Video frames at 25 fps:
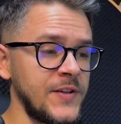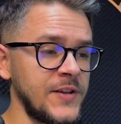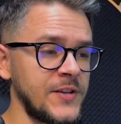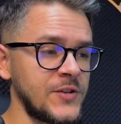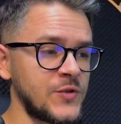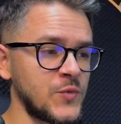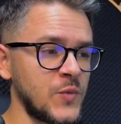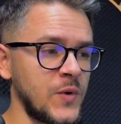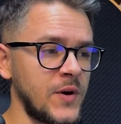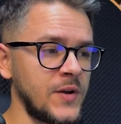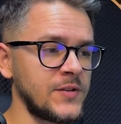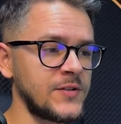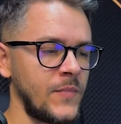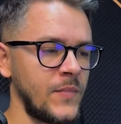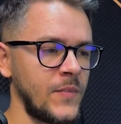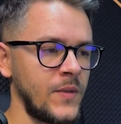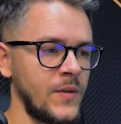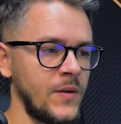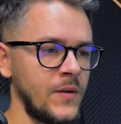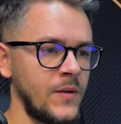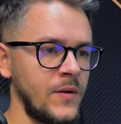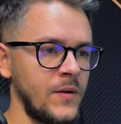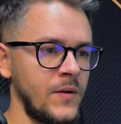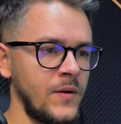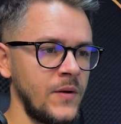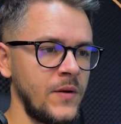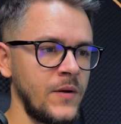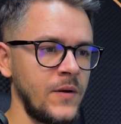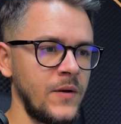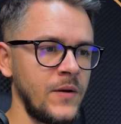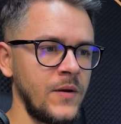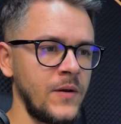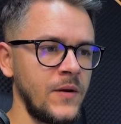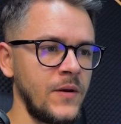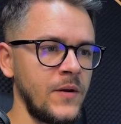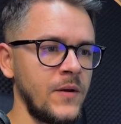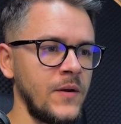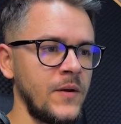this one.
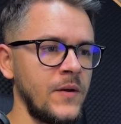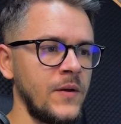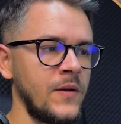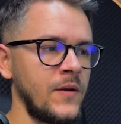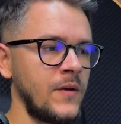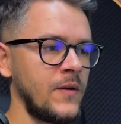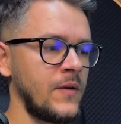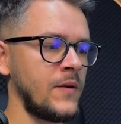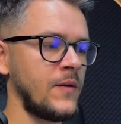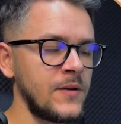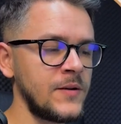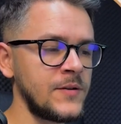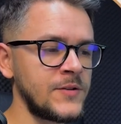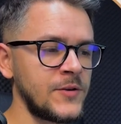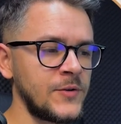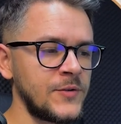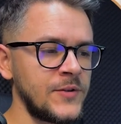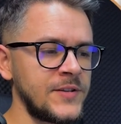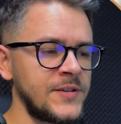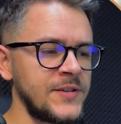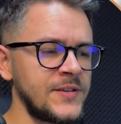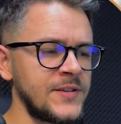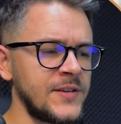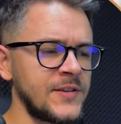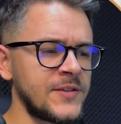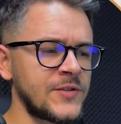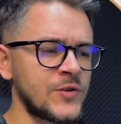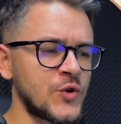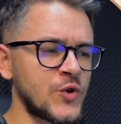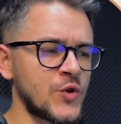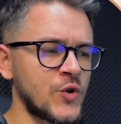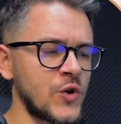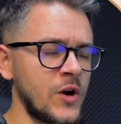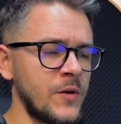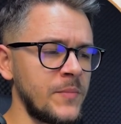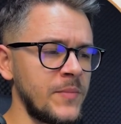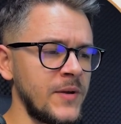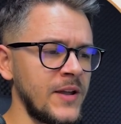So this is a
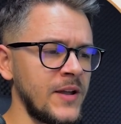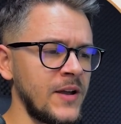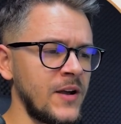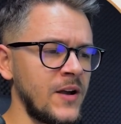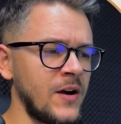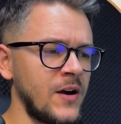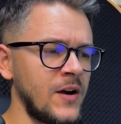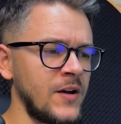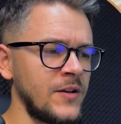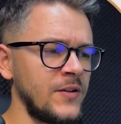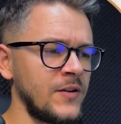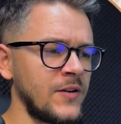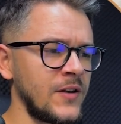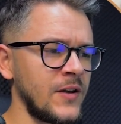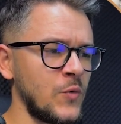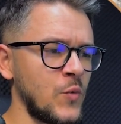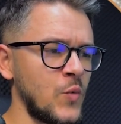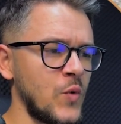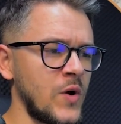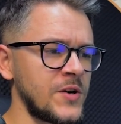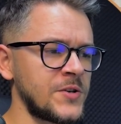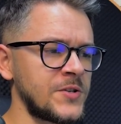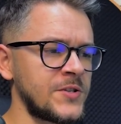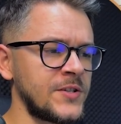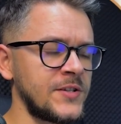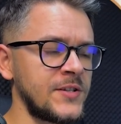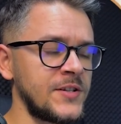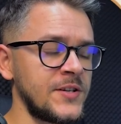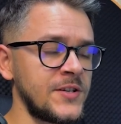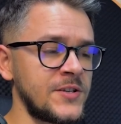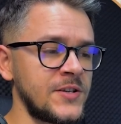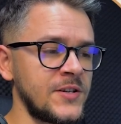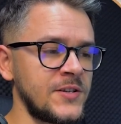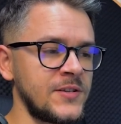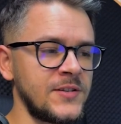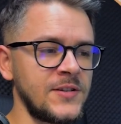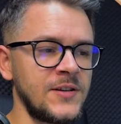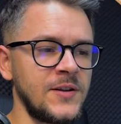scrubbing gun. You can wash the
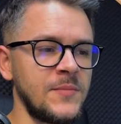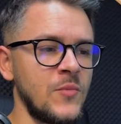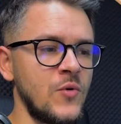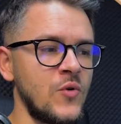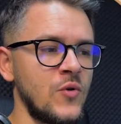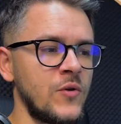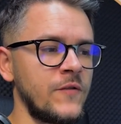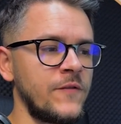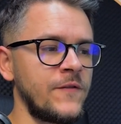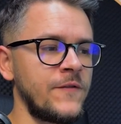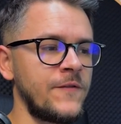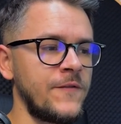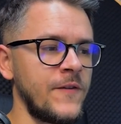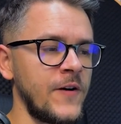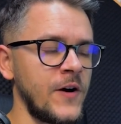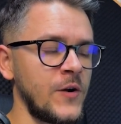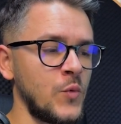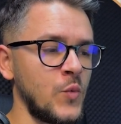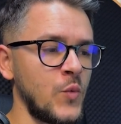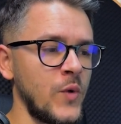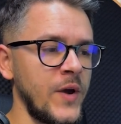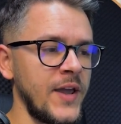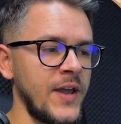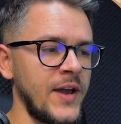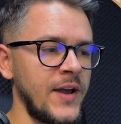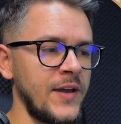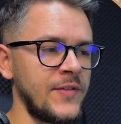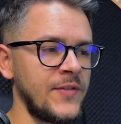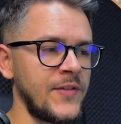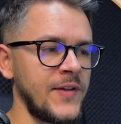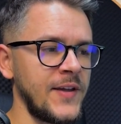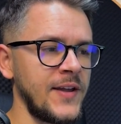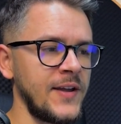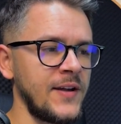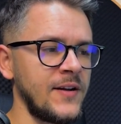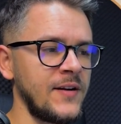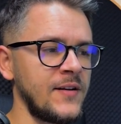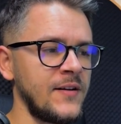dishes in a more fun way, I
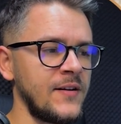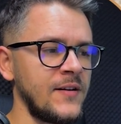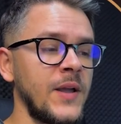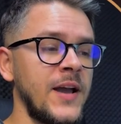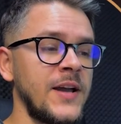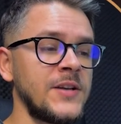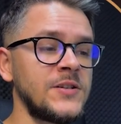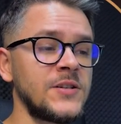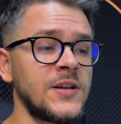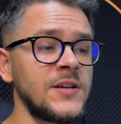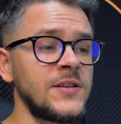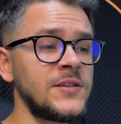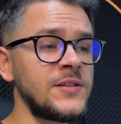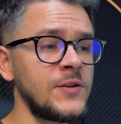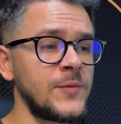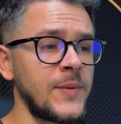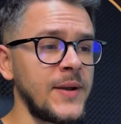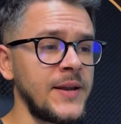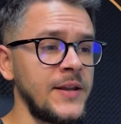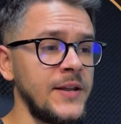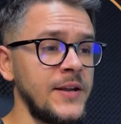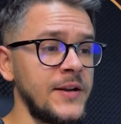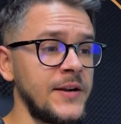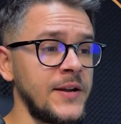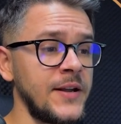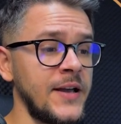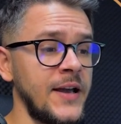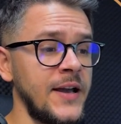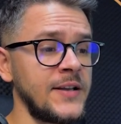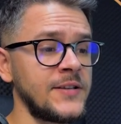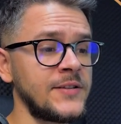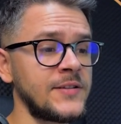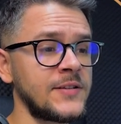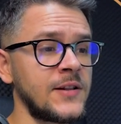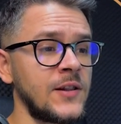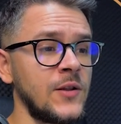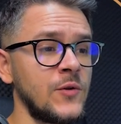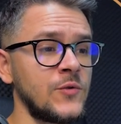think. As you can see right here, it
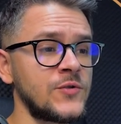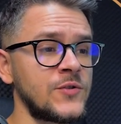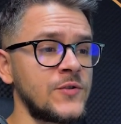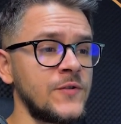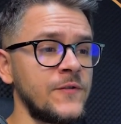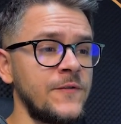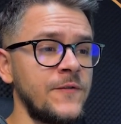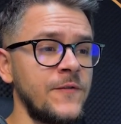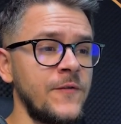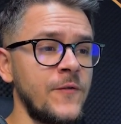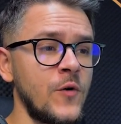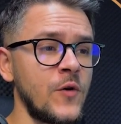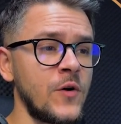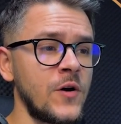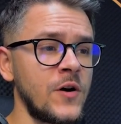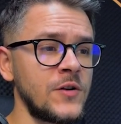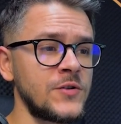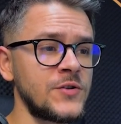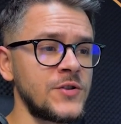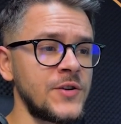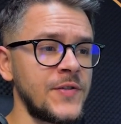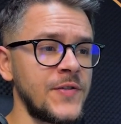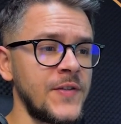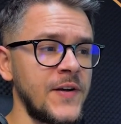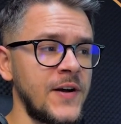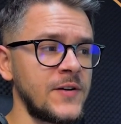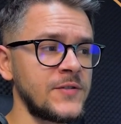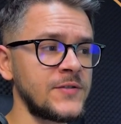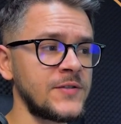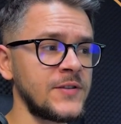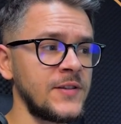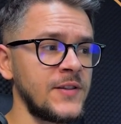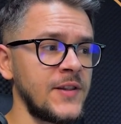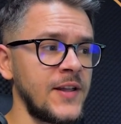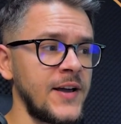has close to 400,000